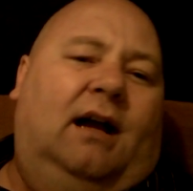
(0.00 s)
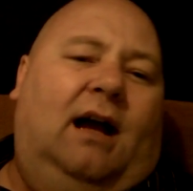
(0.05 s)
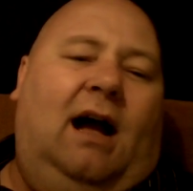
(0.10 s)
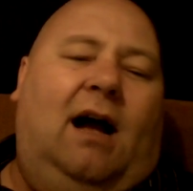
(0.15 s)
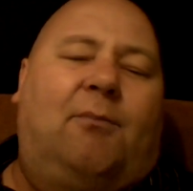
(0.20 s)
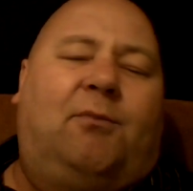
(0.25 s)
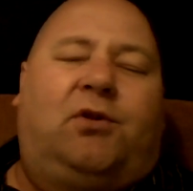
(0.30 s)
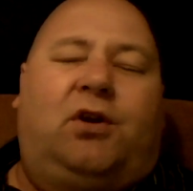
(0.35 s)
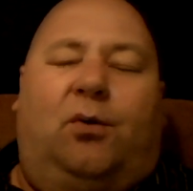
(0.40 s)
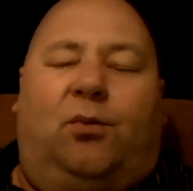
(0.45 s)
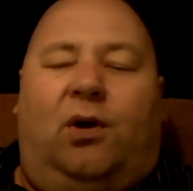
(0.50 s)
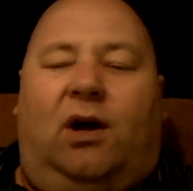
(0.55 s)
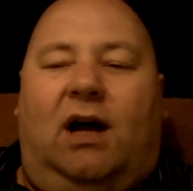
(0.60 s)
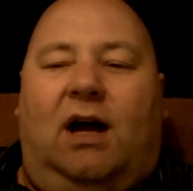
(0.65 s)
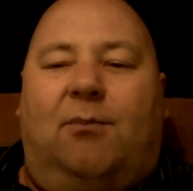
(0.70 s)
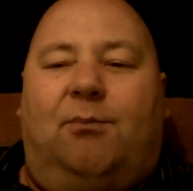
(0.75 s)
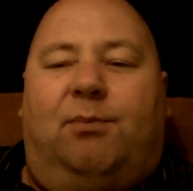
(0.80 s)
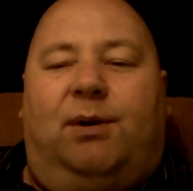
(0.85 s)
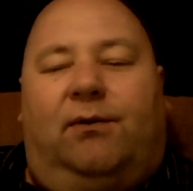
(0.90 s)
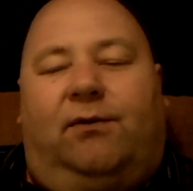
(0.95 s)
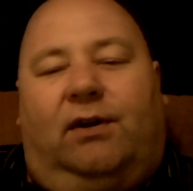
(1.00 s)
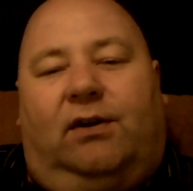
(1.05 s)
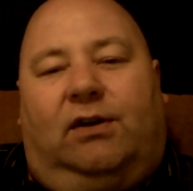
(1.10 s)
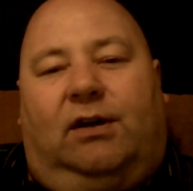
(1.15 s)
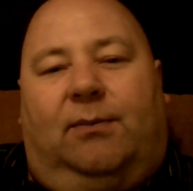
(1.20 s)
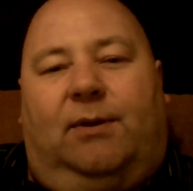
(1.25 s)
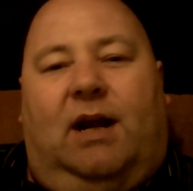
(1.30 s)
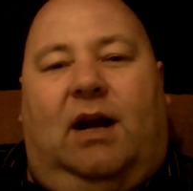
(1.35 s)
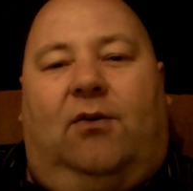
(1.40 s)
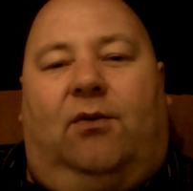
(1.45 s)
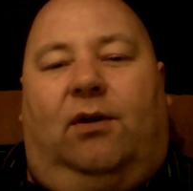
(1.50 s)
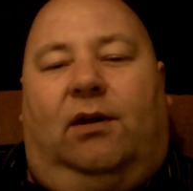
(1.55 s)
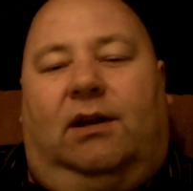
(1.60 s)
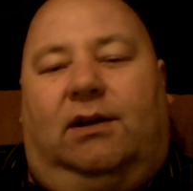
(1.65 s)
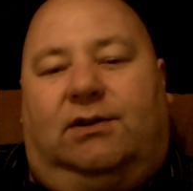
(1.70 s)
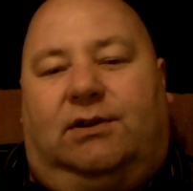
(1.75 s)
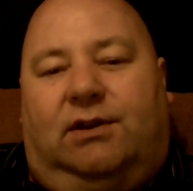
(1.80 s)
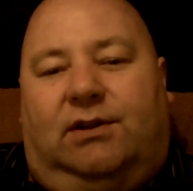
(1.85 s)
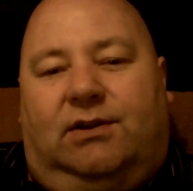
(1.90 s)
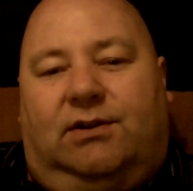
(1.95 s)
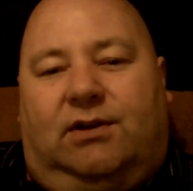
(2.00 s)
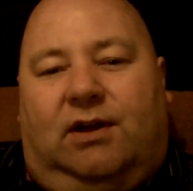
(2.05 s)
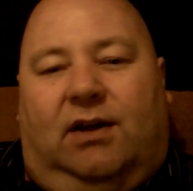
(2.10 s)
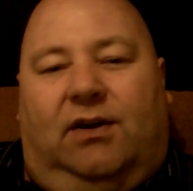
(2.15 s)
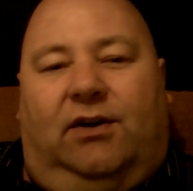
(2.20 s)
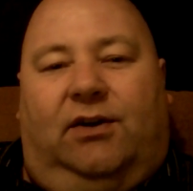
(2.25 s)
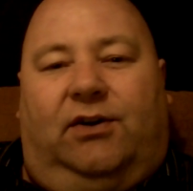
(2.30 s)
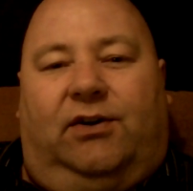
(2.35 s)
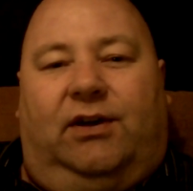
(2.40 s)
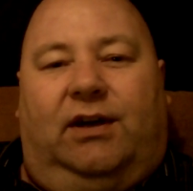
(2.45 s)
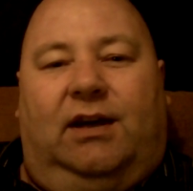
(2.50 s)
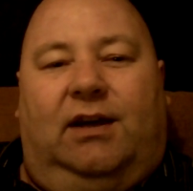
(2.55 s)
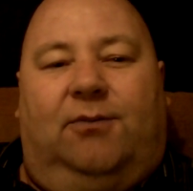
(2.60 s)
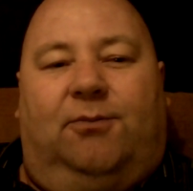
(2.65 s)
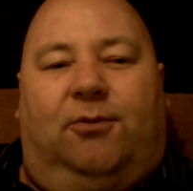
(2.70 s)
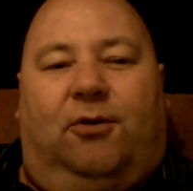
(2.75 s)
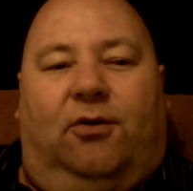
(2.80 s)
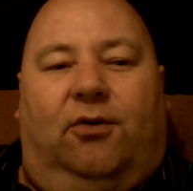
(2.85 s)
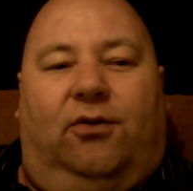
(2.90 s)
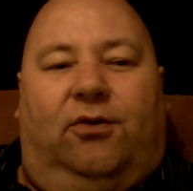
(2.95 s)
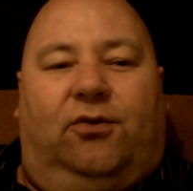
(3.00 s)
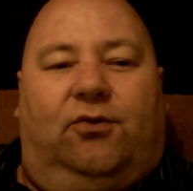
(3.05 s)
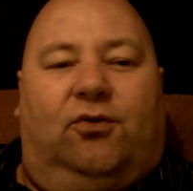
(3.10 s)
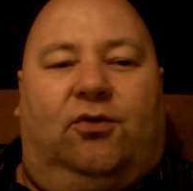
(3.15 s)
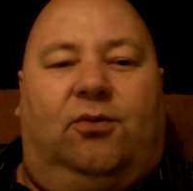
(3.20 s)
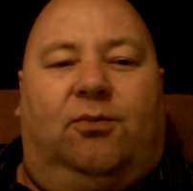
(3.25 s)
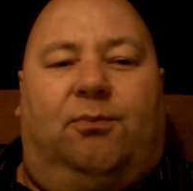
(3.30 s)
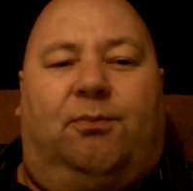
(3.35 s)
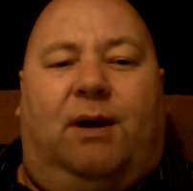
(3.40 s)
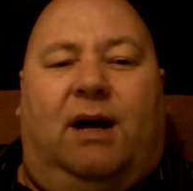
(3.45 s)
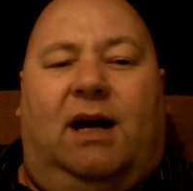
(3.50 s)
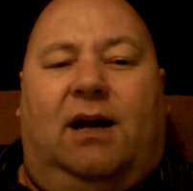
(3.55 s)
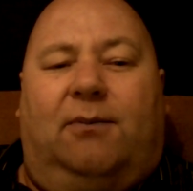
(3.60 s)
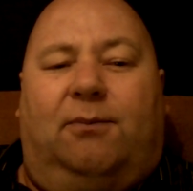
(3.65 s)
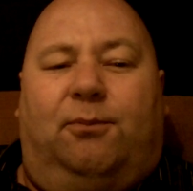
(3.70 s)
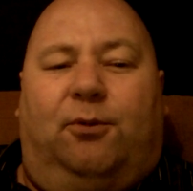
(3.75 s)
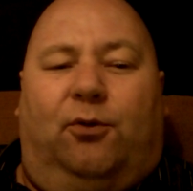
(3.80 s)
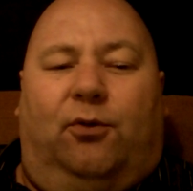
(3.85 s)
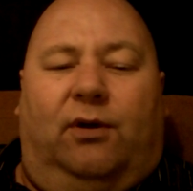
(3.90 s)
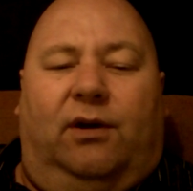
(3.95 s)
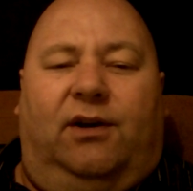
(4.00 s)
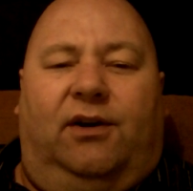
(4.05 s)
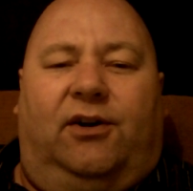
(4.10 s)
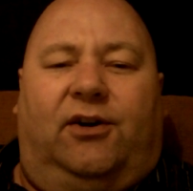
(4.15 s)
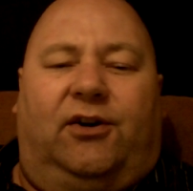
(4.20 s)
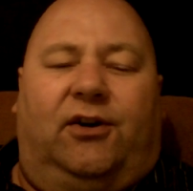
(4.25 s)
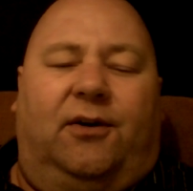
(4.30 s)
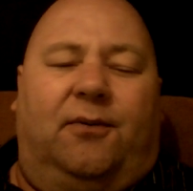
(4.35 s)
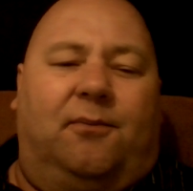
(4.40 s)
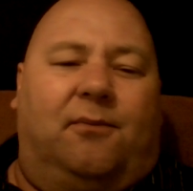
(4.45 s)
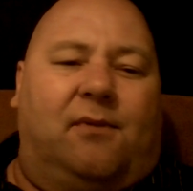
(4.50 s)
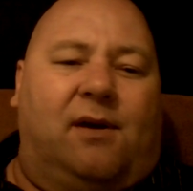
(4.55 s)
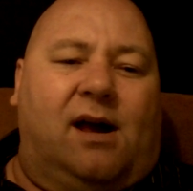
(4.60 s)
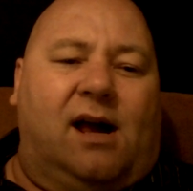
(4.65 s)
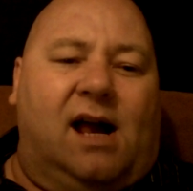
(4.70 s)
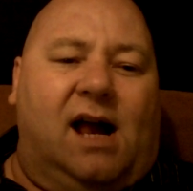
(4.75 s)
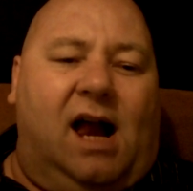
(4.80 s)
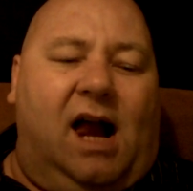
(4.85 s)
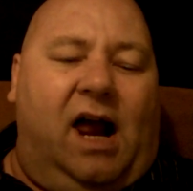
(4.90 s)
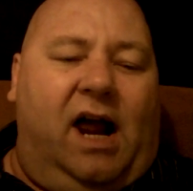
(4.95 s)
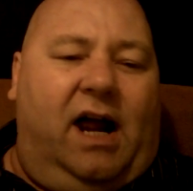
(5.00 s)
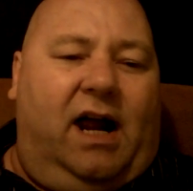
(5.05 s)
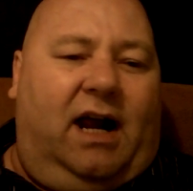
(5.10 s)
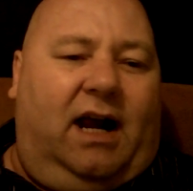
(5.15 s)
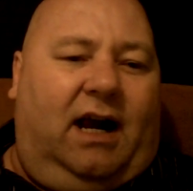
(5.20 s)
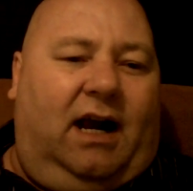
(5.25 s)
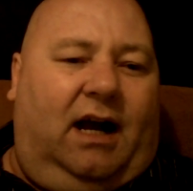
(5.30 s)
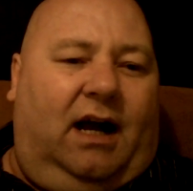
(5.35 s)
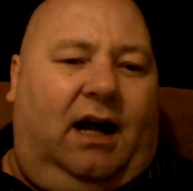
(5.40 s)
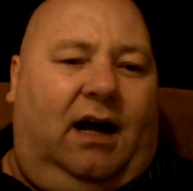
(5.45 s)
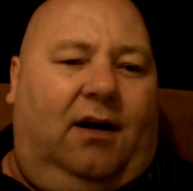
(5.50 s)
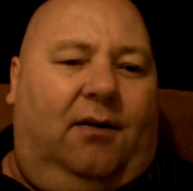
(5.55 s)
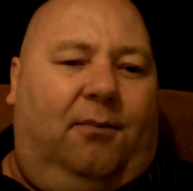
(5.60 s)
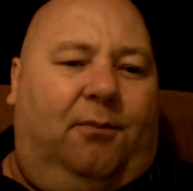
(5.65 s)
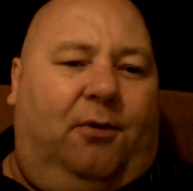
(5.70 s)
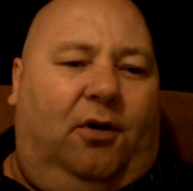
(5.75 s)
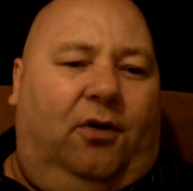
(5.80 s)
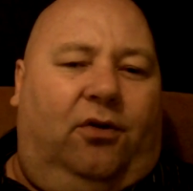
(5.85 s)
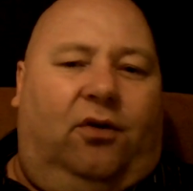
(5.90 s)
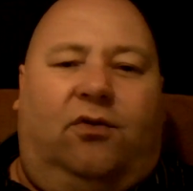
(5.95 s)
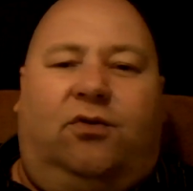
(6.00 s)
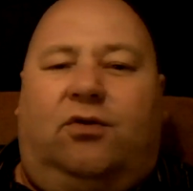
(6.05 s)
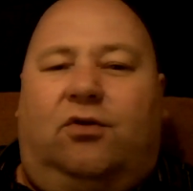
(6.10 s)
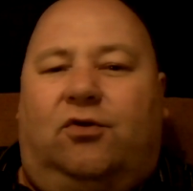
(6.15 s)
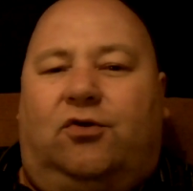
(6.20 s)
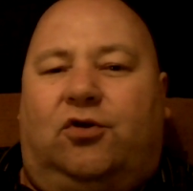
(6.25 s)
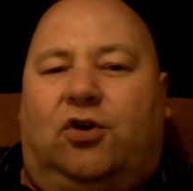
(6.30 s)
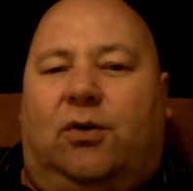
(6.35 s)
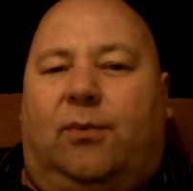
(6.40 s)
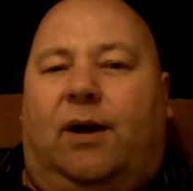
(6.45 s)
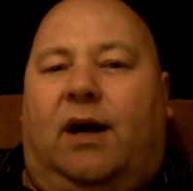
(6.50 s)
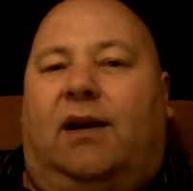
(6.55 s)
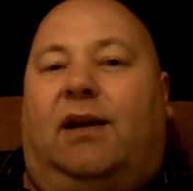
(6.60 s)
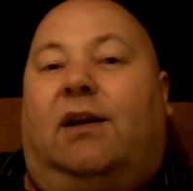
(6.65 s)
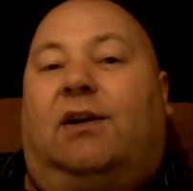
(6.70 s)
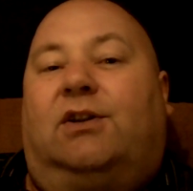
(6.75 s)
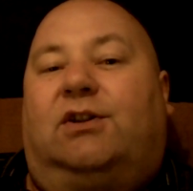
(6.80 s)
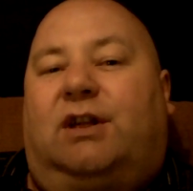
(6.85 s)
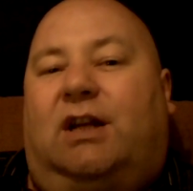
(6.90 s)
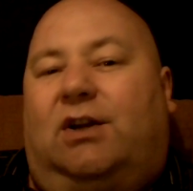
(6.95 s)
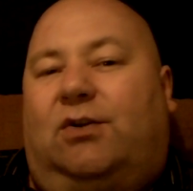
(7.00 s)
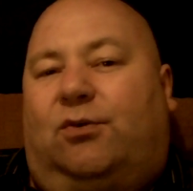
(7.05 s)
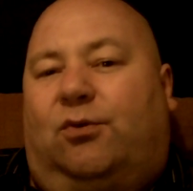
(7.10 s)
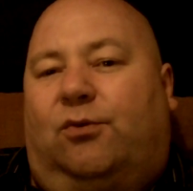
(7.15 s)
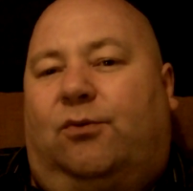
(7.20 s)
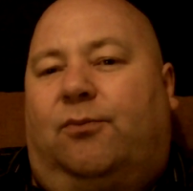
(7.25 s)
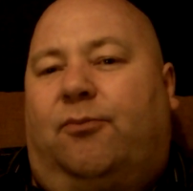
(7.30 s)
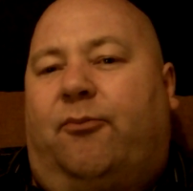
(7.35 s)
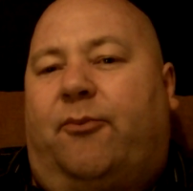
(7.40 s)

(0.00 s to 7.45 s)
I'm somewhat ambivalent about religions. I can see both good and bad points, uh, both on YouTube and in general.